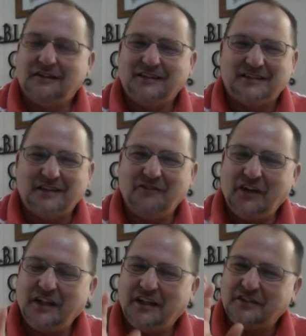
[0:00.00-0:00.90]

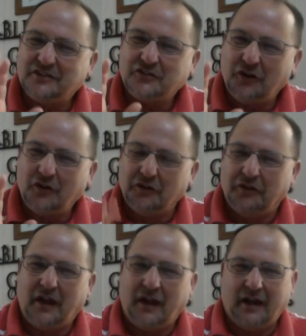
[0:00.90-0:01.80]
Somebody
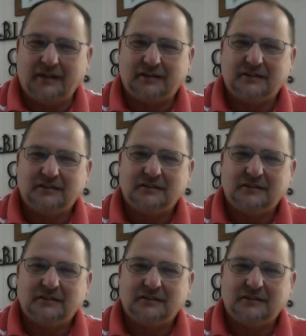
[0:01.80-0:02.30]
controlled that.